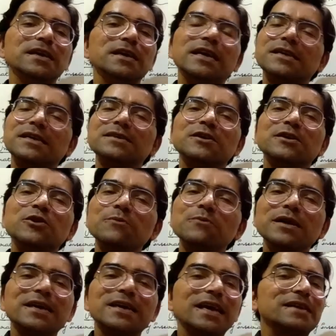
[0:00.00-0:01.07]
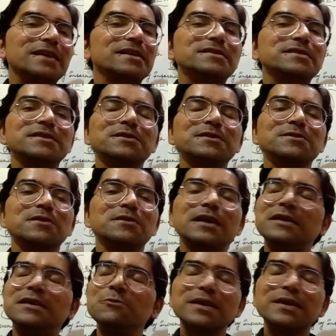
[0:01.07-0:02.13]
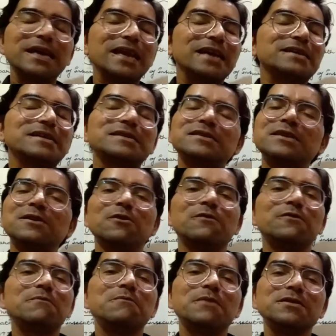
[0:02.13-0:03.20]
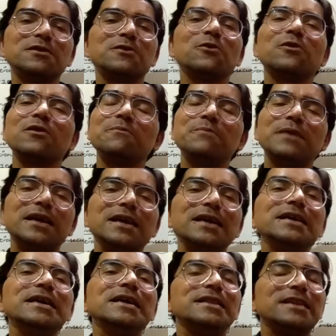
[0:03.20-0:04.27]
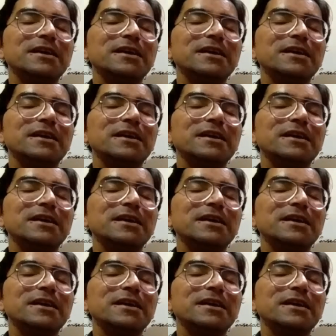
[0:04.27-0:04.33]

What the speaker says: It is a human characteristic of a mother or a parent,